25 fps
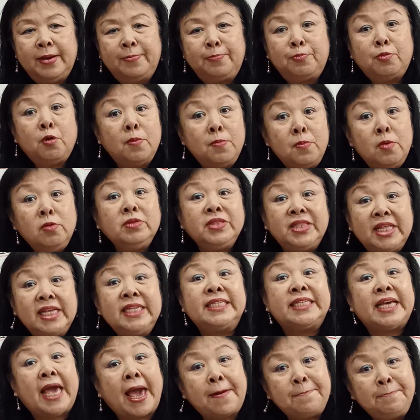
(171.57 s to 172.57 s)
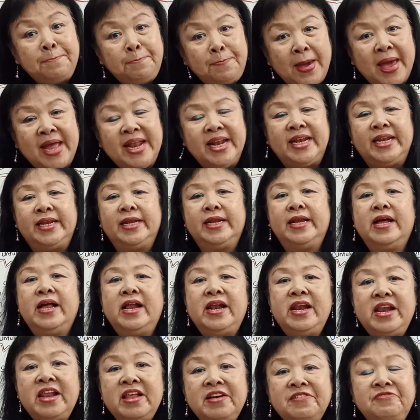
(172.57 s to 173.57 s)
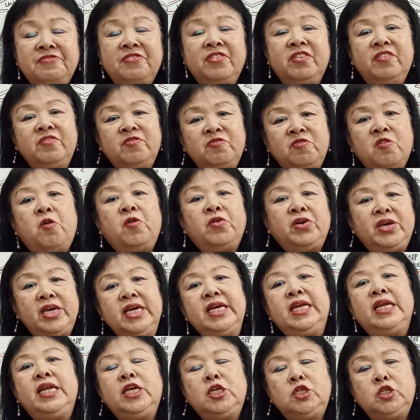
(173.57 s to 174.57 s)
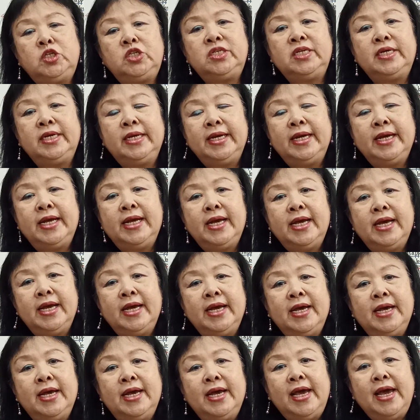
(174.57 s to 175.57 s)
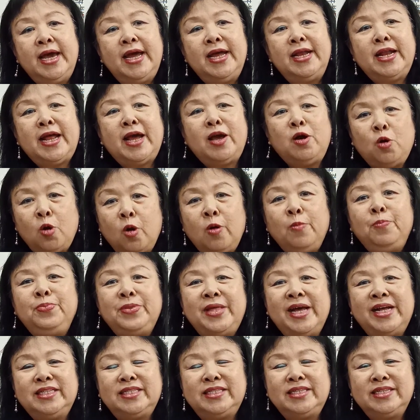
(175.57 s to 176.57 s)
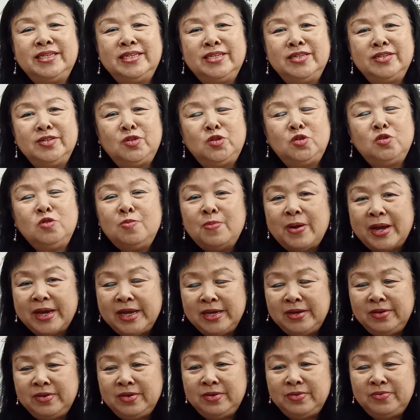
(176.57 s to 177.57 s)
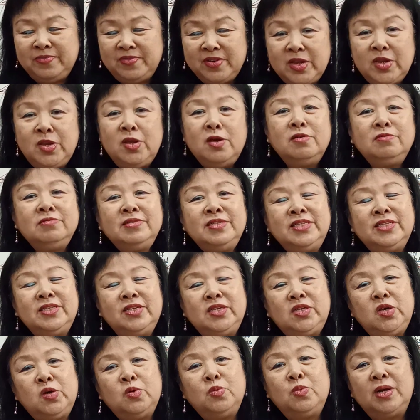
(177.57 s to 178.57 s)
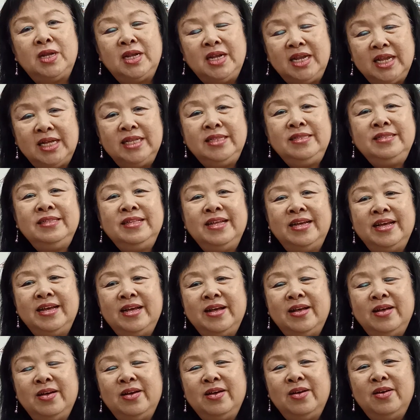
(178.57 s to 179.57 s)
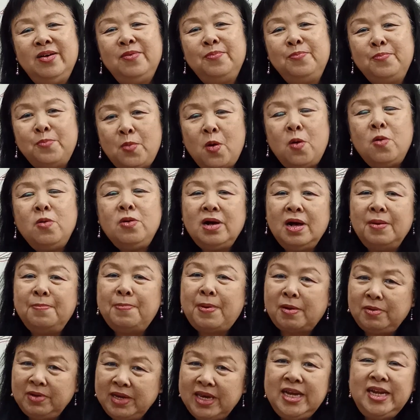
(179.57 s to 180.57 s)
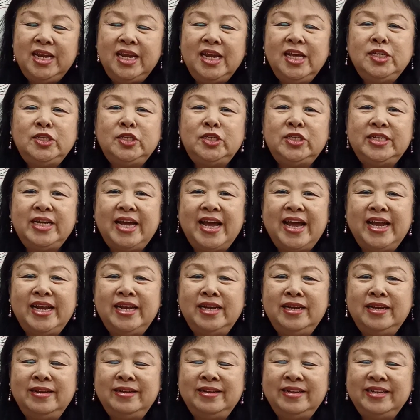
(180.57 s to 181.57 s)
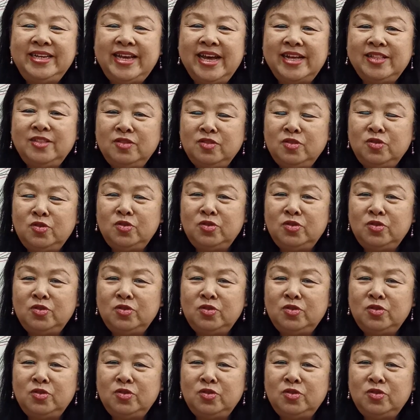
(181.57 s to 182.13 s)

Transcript: promote this campaign, Love for English. And I hope that through my videos, you will learn more about English and get